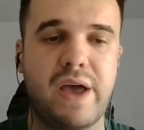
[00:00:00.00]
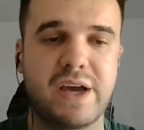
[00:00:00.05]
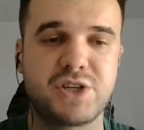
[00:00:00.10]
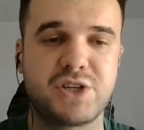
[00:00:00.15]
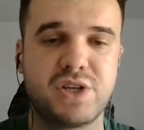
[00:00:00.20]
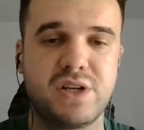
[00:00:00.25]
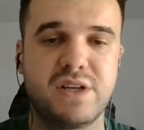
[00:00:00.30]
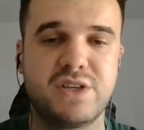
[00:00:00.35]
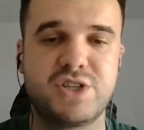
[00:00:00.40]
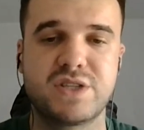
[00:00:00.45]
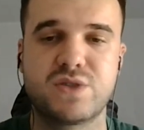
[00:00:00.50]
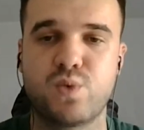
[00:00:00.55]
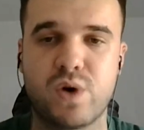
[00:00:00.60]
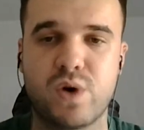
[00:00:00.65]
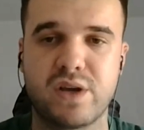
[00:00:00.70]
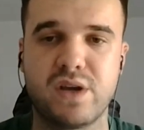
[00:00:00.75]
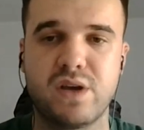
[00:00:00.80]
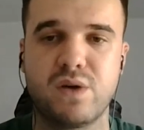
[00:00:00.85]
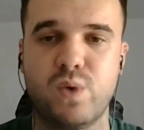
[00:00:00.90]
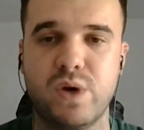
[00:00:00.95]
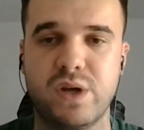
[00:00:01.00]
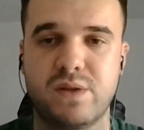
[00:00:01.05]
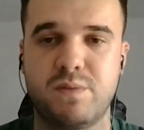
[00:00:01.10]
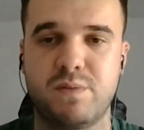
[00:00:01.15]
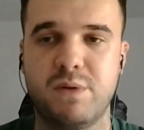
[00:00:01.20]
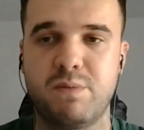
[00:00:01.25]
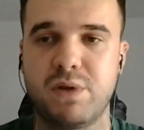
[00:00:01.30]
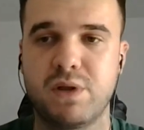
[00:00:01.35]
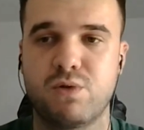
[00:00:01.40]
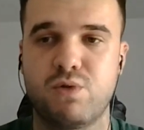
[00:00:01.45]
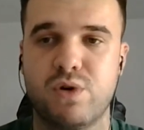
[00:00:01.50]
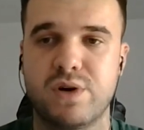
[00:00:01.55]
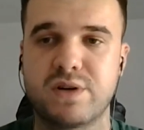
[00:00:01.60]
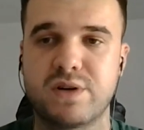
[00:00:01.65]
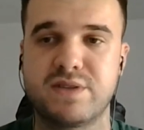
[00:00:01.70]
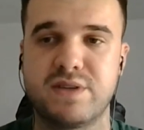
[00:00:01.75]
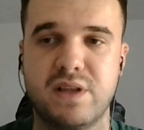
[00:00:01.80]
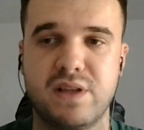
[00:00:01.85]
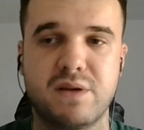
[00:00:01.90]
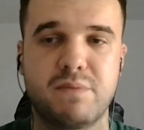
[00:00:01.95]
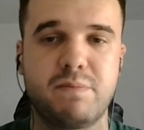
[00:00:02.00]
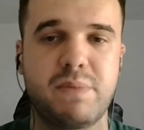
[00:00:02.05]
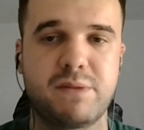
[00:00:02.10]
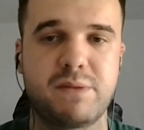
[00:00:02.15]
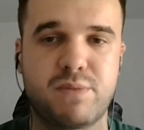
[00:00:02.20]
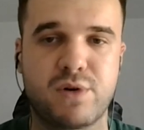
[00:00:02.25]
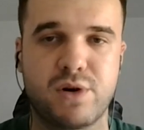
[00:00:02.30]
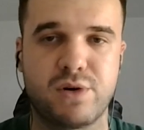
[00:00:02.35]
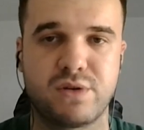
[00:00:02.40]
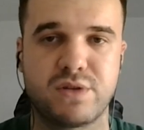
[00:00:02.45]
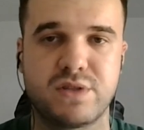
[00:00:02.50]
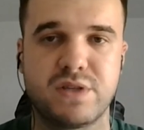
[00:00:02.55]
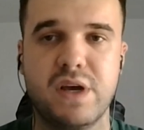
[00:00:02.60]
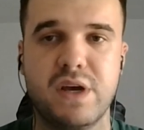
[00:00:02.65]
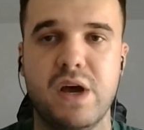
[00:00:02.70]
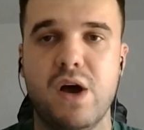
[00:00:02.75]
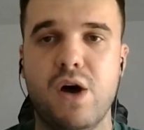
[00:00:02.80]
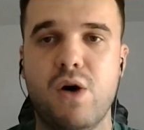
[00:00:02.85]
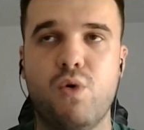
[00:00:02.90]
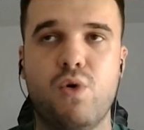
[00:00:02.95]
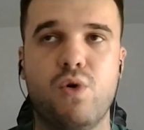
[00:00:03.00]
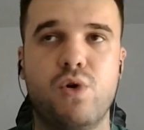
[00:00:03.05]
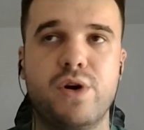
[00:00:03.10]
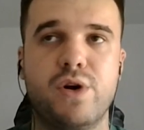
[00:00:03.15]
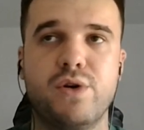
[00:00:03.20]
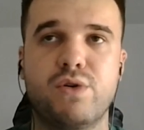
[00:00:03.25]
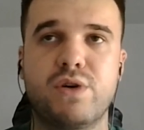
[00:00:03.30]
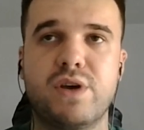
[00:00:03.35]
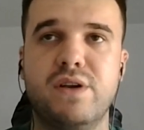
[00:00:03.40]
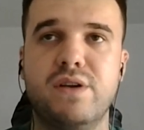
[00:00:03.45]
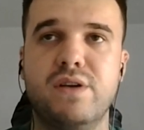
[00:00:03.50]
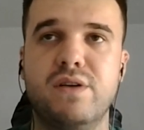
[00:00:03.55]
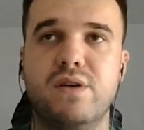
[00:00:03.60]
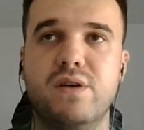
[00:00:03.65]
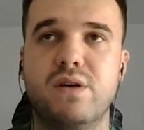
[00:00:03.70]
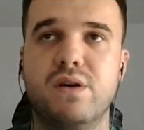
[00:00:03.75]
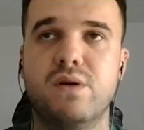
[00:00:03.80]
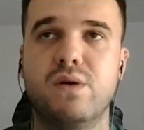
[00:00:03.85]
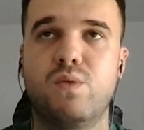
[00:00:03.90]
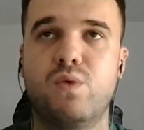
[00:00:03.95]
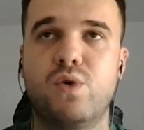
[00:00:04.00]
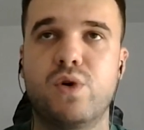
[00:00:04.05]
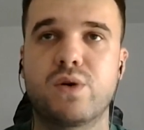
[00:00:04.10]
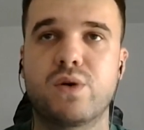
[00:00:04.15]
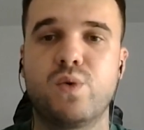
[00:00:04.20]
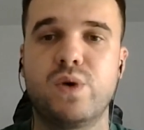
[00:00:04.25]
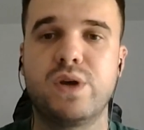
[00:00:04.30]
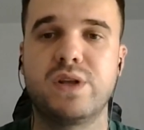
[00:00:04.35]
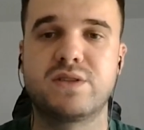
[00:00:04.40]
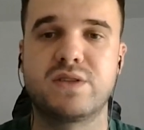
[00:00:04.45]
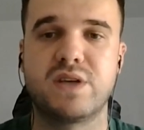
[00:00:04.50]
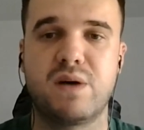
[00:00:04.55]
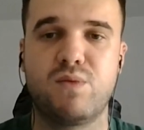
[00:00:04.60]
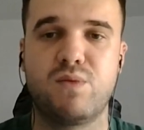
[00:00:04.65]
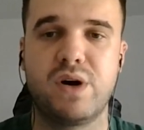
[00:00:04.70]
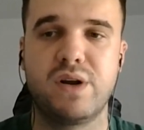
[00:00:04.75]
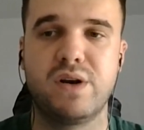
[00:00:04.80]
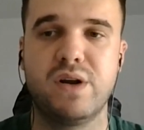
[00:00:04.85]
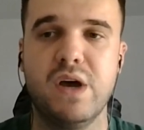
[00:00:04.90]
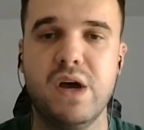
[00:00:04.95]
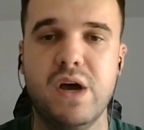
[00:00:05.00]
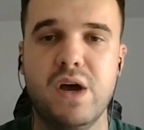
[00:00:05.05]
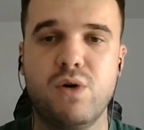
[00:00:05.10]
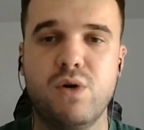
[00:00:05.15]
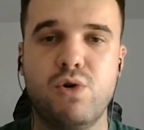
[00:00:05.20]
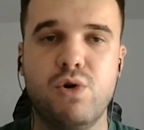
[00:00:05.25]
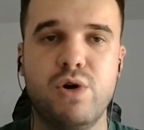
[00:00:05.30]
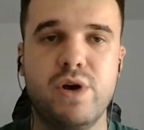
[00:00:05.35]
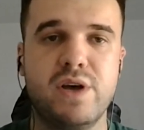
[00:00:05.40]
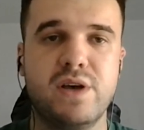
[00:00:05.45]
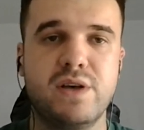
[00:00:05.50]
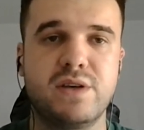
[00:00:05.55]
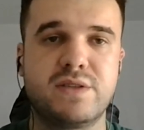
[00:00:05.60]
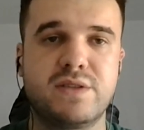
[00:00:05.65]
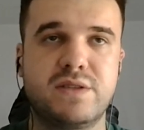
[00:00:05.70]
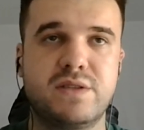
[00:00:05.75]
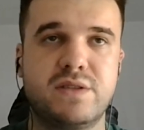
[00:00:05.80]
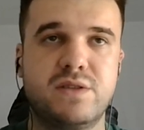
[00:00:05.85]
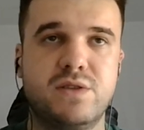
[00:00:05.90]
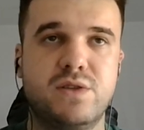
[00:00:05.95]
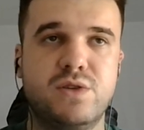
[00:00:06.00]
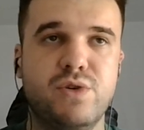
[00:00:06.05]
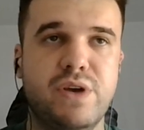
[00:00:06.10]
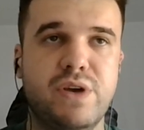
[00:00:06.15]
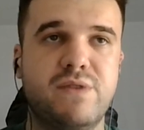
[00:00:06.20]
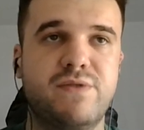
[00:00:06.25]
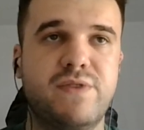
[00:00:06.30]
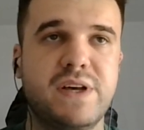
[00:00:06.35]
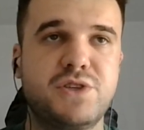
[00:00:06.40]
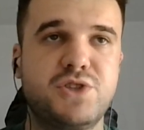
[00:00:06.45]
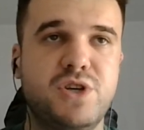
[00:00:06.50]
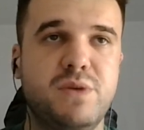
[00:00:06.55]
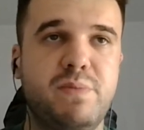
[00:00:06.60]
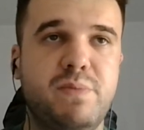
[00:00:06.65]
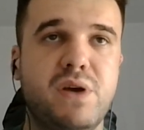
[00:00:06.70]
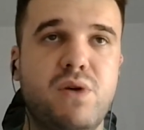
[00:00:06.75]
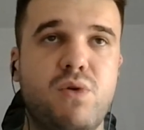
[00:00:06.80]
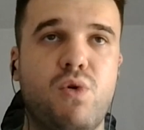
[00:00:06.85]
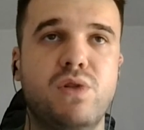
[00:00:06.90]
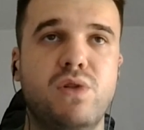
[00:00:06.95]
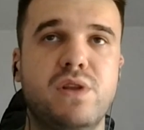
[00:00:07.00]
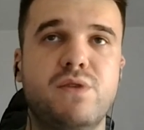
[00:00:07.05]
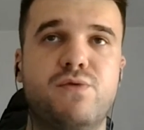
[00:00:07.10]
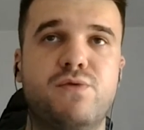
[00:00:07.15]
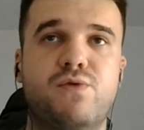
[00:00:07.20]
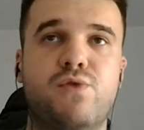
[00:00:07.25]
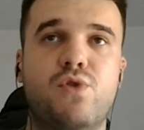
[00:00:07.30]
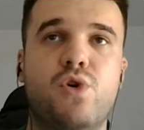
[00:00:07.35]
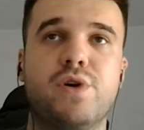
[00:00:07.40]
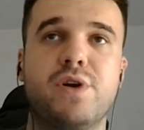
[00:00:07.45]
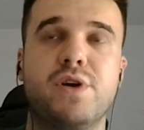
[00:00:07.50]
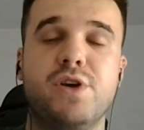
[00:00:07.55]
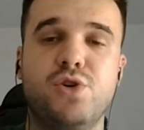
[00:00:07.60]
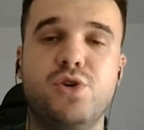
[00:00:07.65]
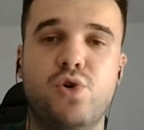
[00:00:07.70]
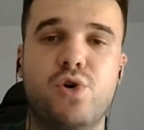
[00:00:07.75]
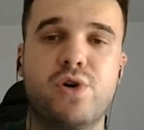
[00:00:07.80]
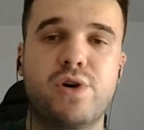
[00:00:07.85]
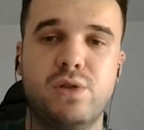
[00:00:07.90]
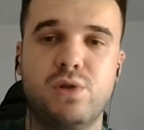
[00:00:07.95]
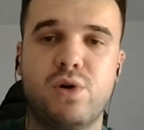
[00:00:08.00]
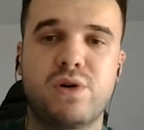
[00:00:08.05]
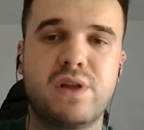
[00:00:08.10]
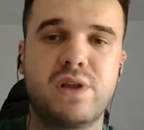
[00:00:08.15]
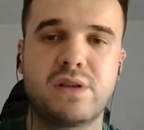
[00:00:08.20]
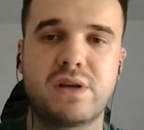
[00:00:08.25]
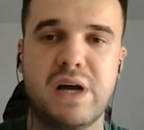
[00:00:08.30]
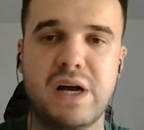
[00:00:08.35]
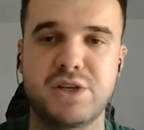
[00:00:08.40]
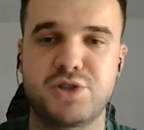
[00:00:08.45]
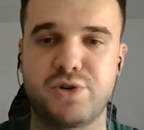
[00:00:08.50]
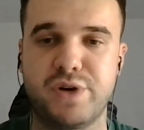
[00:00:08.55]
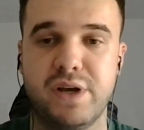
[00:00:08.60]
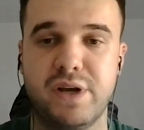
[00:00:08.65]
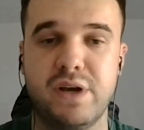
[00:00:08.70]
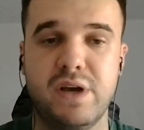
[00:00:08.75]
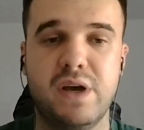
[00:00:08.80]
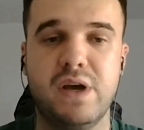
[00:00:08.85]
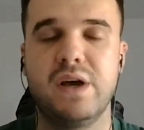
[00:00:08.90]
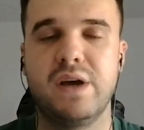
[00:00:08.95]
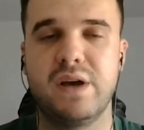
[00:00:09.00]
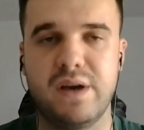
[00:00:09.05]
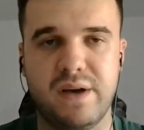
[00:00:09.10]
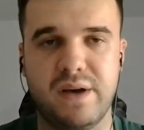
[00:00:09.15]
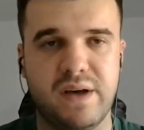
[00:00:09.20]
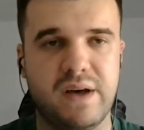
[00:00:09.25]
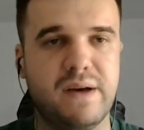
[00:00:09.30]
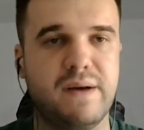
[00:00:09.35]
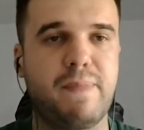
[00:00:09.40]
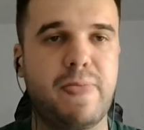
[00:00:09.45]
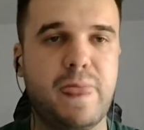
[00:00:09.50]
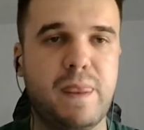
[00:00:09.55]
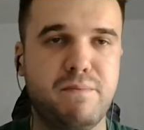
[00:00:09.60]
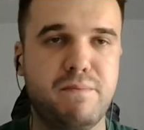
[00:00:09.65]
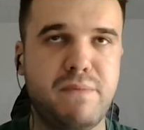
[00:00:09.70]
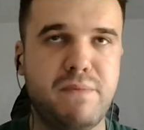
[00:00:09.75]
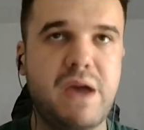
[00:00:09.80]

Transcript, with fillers: actually just working with people who are selling pet products or you can uh, work with someone who is doing fast shipping only for your local country uh,